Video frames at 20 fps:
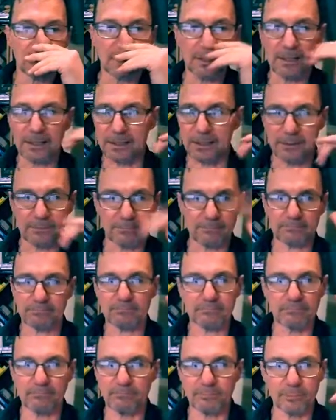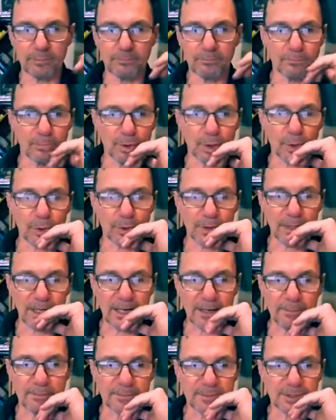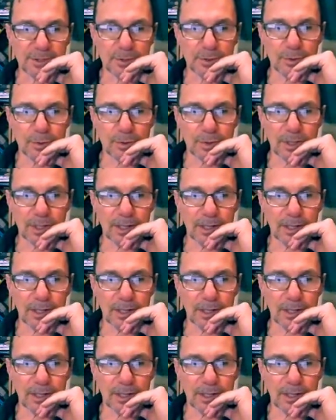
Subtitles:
blown up. So